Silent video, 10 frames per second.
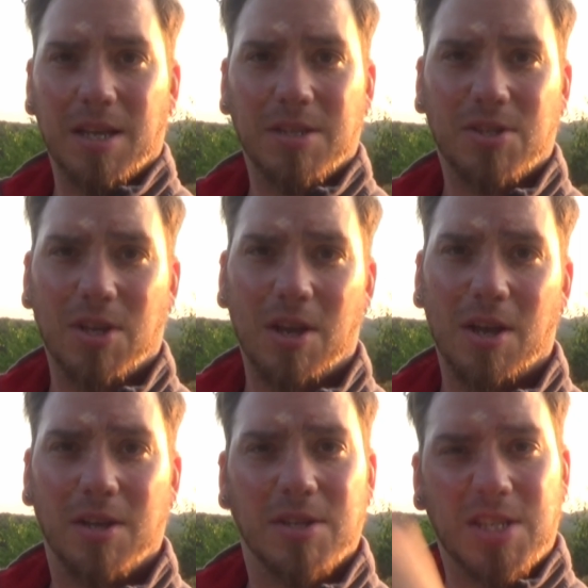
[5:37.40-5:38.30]
It's
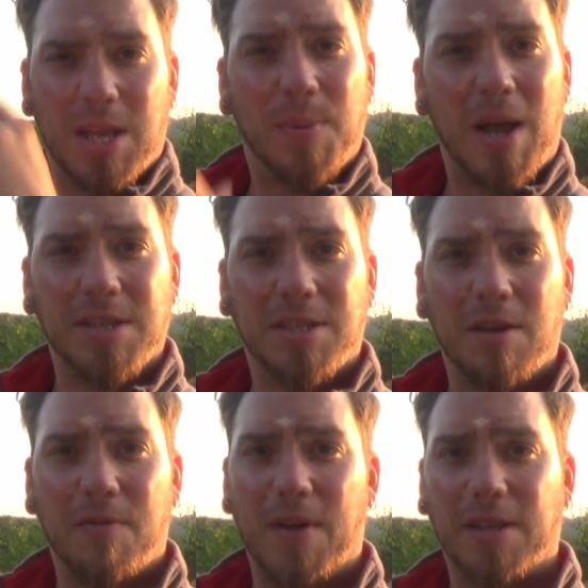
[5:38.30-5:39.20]
a stabilizing
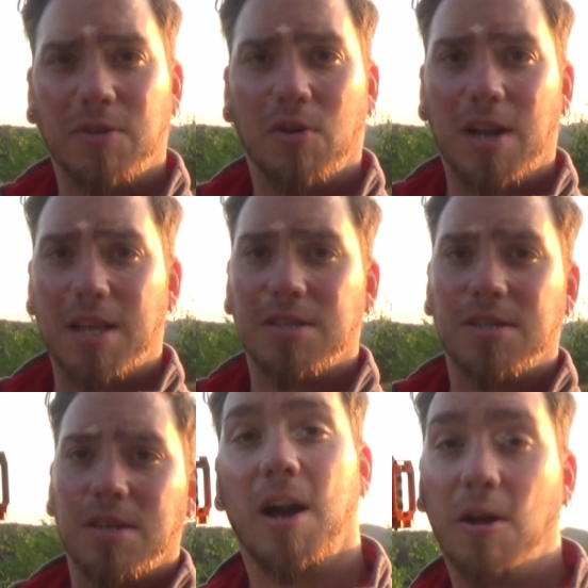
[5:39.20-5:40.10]
effect in your
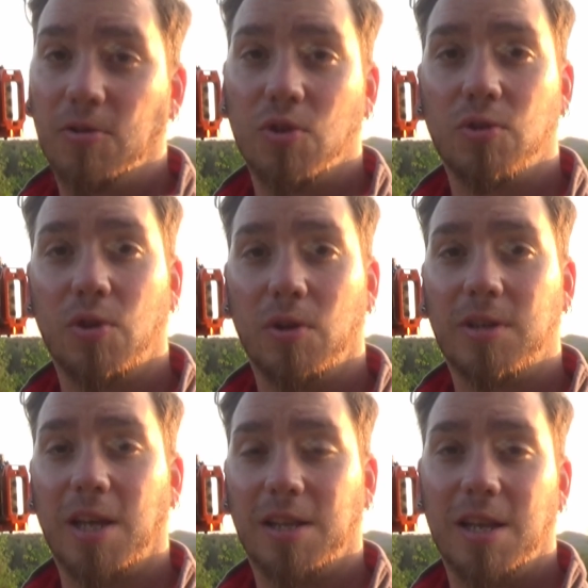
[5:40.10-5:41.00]
lens. I also told
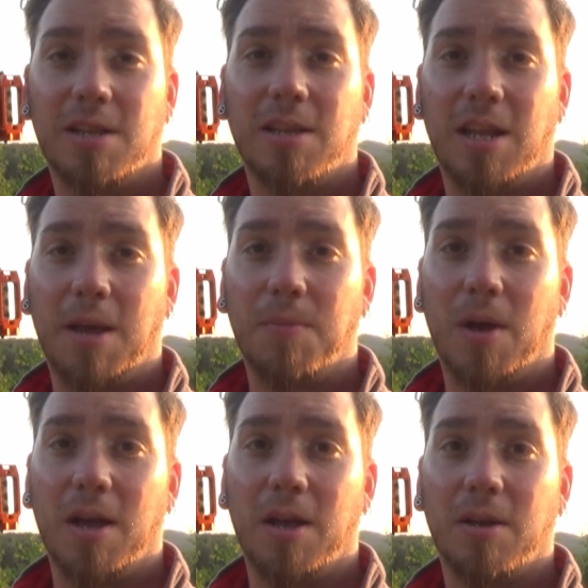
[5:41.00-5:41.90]
Kathleen that I'm
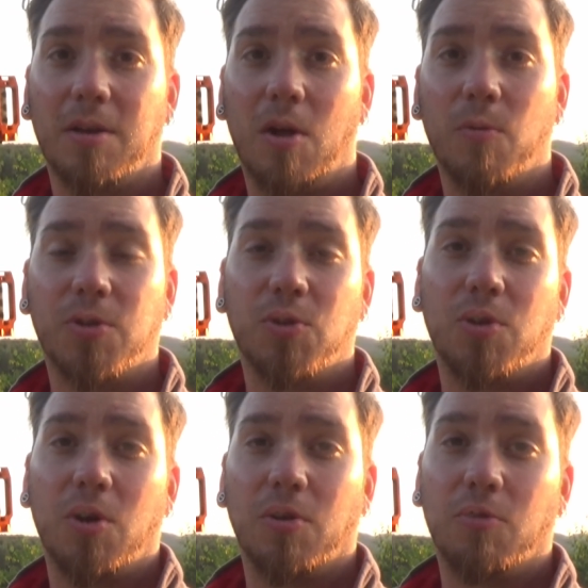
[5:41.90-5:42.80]
always
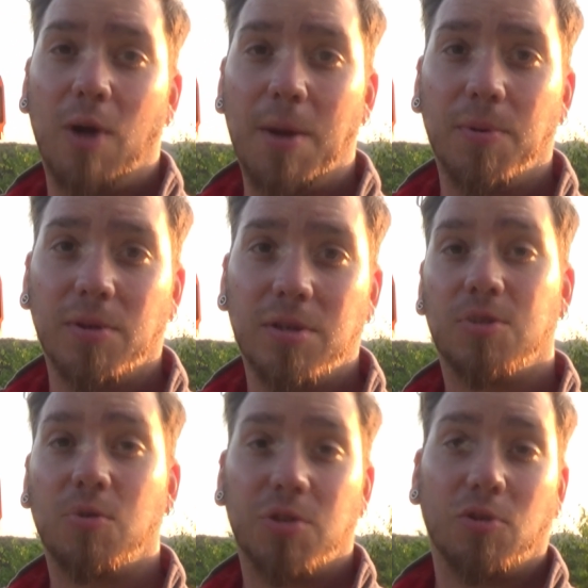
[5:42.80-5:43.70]
shooting on a tripod.
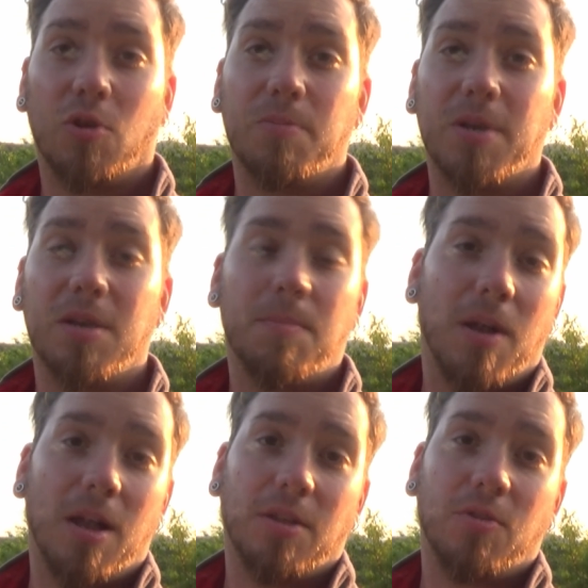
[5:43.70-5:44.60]
So she told me
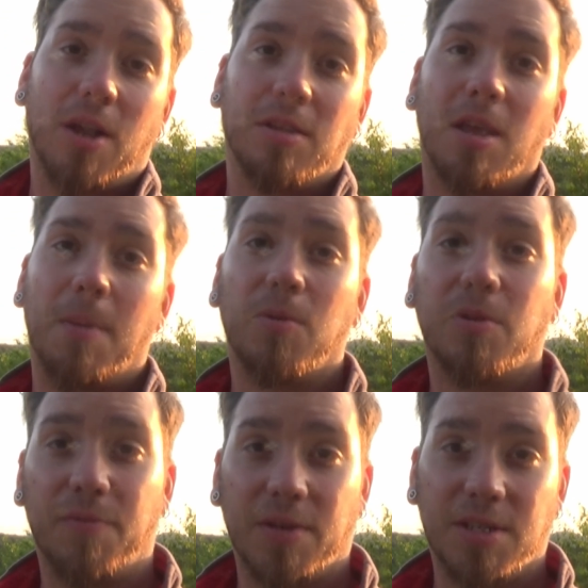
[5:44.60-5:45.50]
you can put
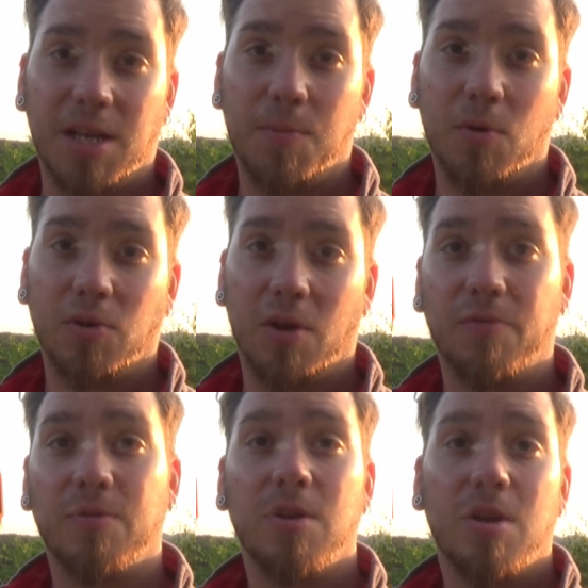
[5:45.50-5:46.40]
the VC mode
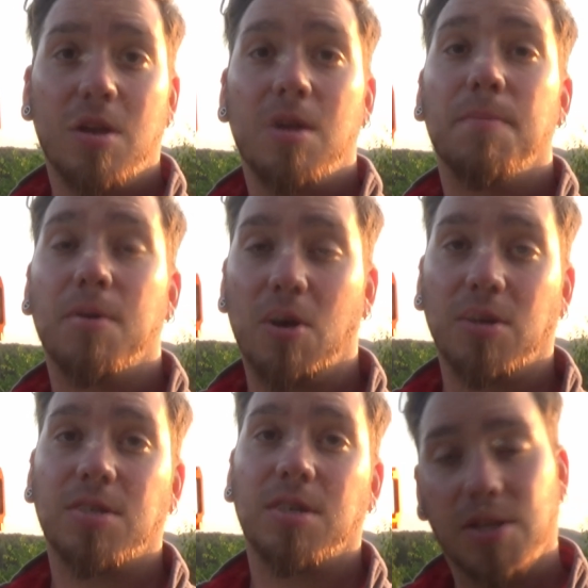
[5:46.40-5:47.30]
off
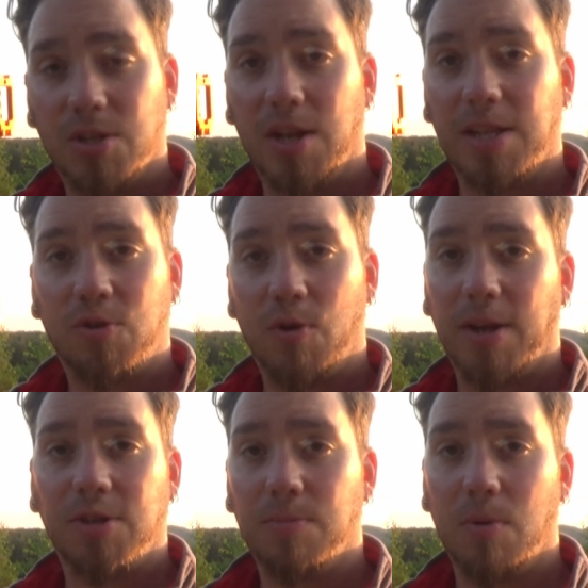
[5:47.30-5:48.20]
because it's a lens
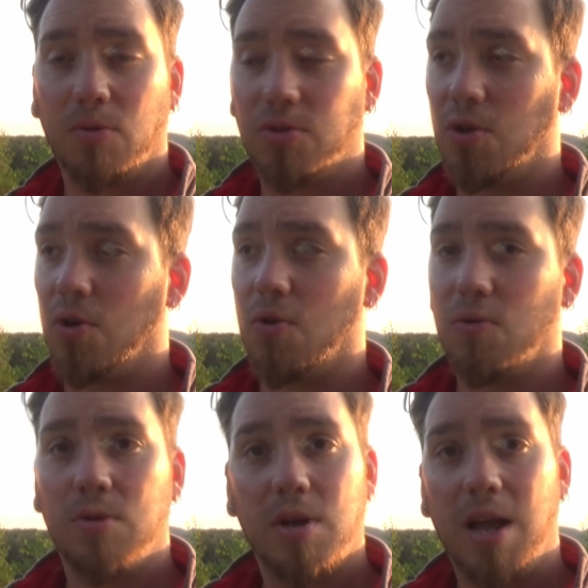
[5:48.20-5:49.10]
correction mode.
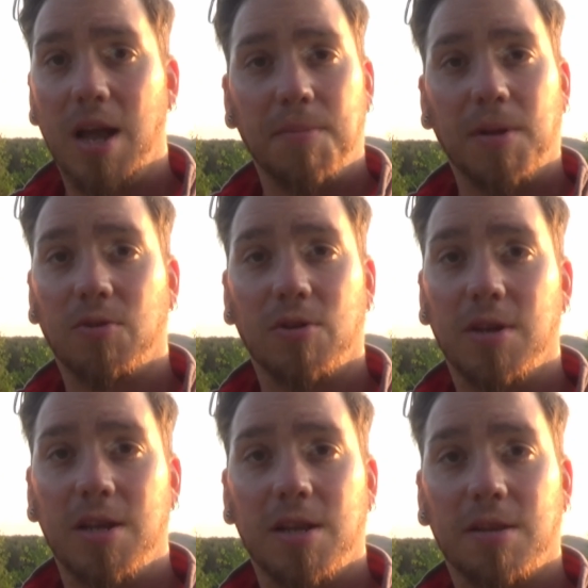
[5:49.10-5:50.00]
So I'm not gonna
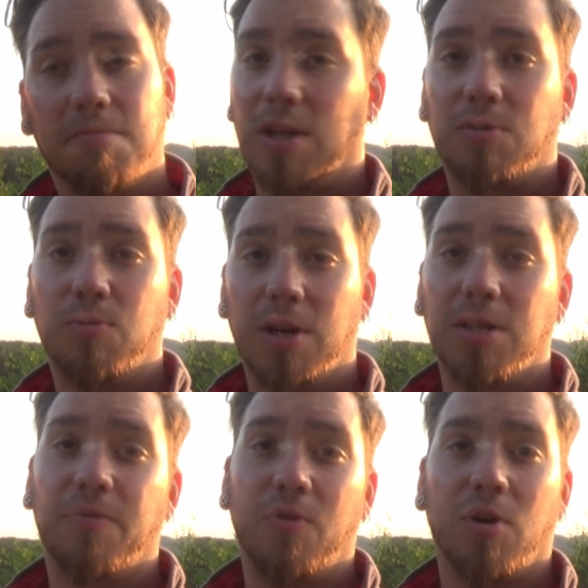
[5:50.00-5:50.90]
need it. That's really
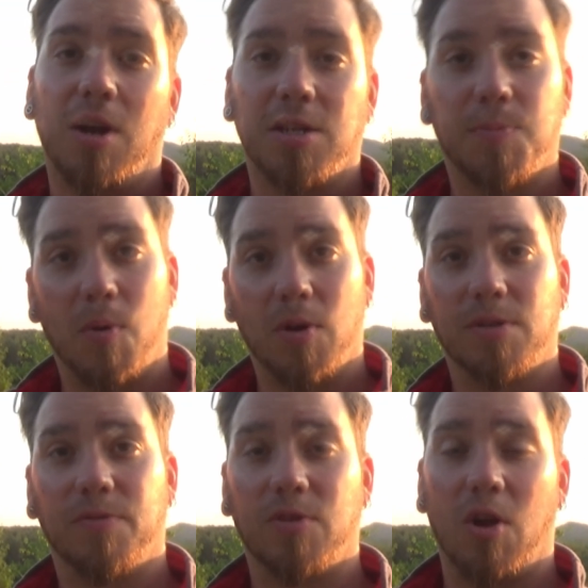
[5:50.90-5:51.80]
for
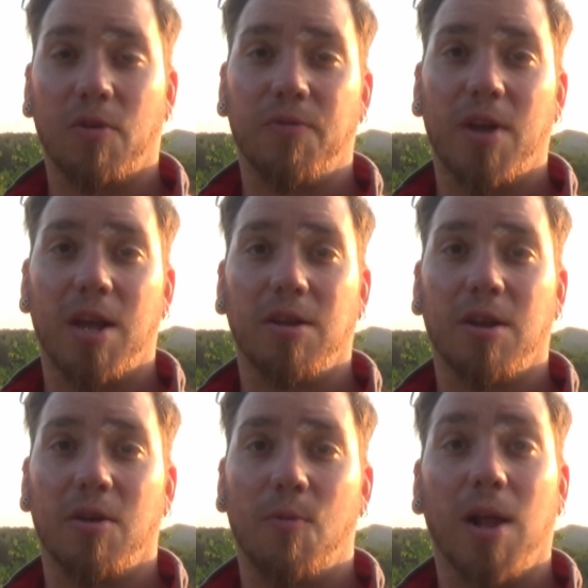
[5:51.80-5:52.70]
sport photography and
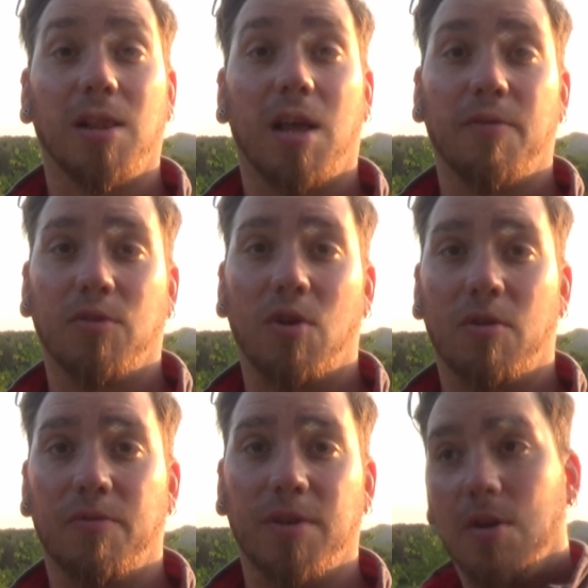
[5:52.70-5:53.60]
wildlife
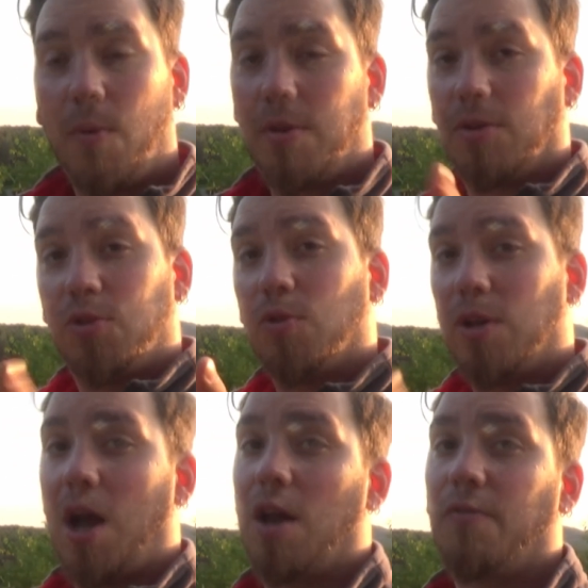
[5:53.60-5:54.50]
photography. When you're
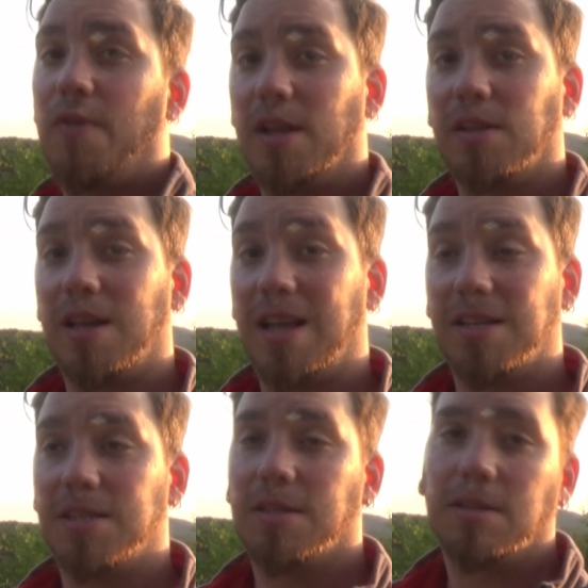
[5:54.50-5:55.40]
shooting out of hand, I
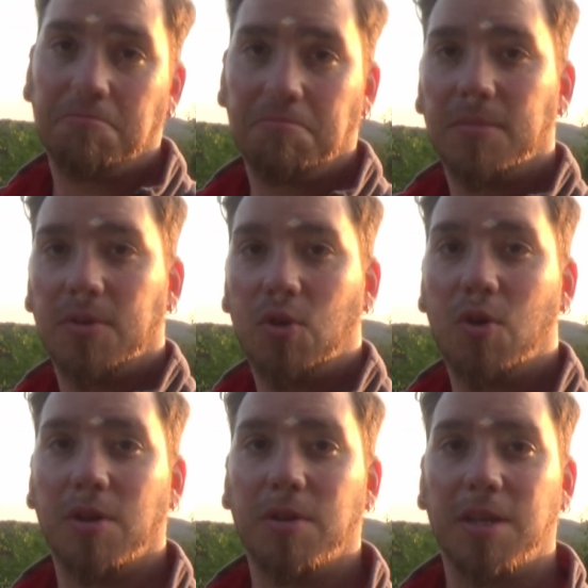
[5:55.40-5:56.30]
guess you're
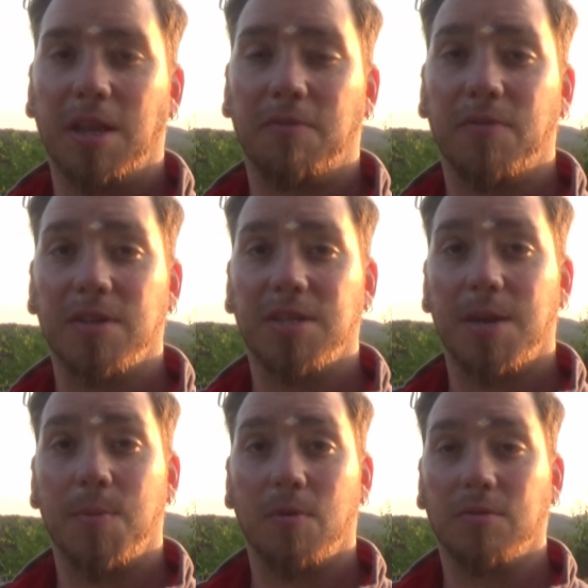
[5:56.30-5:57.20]
gonna need that
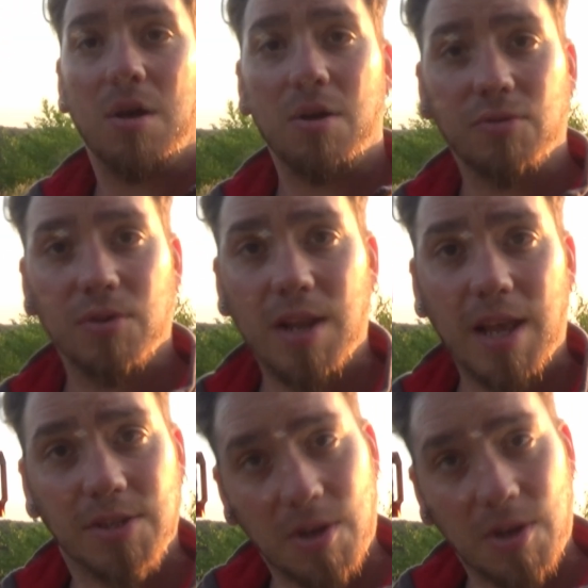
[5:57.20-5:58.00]
VC mode. On to the next